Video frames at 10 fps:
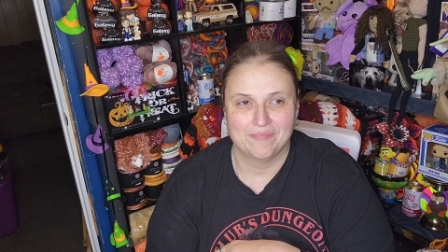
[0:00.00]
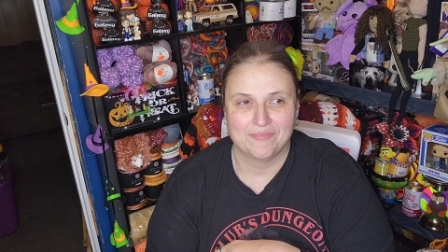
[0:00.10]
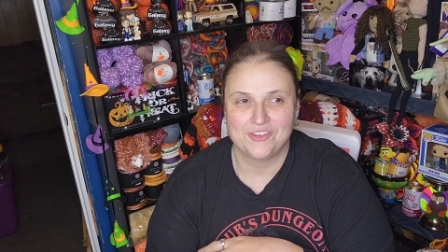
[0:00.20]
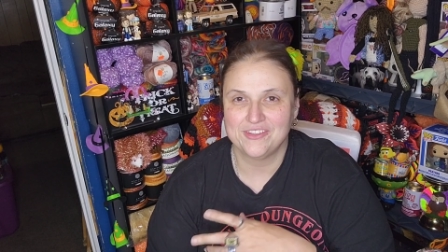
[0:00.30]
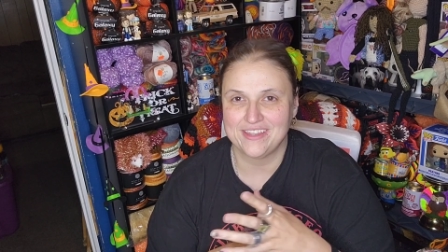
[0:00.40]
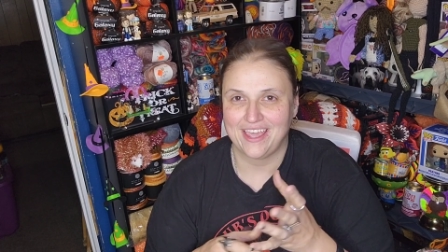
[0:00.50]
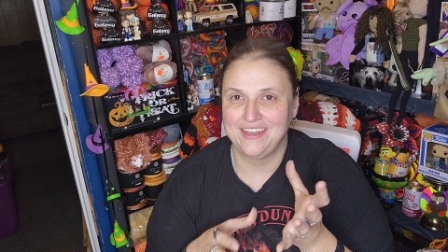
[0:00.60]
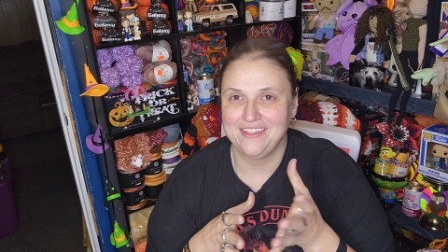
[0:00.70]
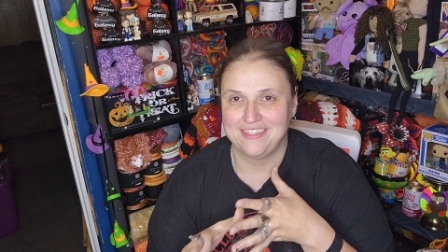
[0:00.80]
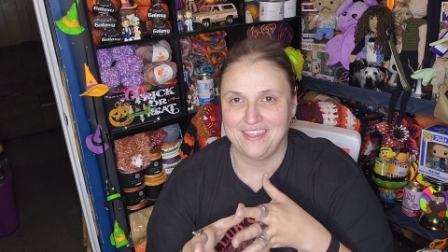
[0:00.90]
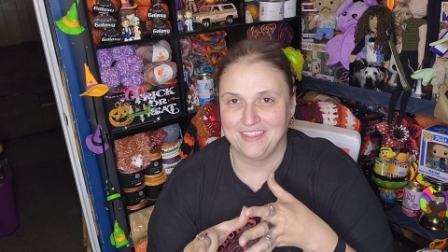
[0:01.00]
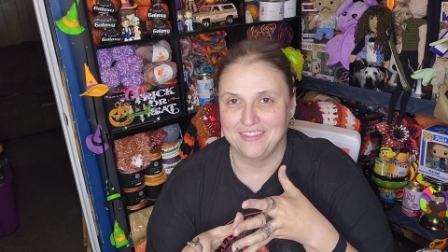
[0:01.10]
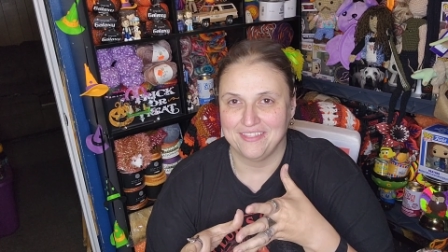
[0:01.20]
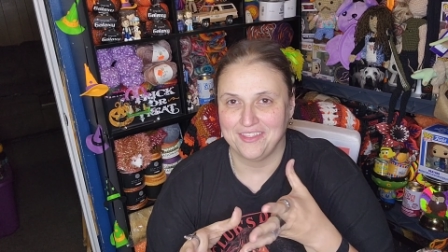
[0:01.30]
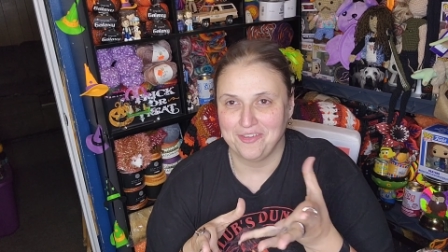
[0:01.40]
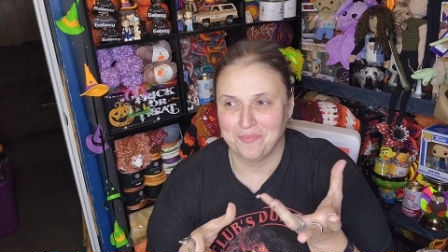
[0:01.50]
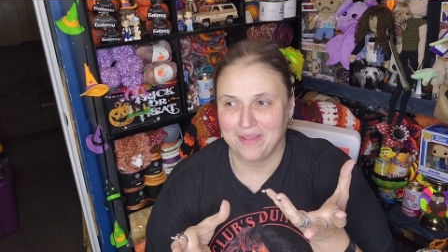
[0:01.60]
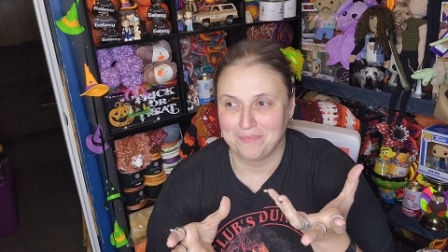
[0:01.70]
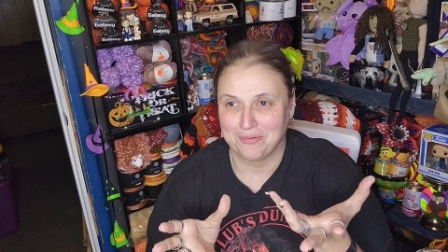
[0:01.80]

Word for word: just anything that you might,